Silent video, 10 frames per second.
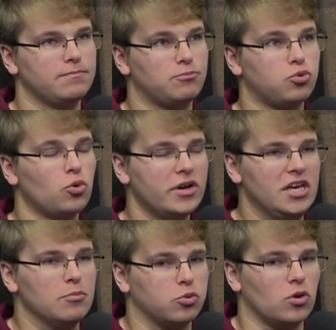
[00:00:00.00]

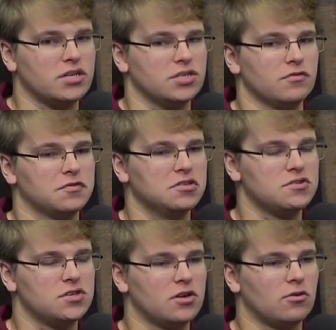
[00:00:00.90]
pretty impressive,
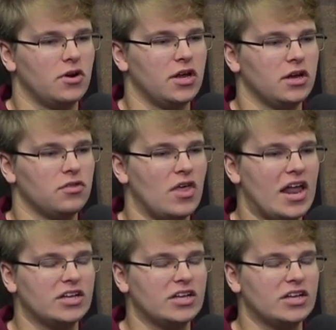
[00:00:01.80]
considering that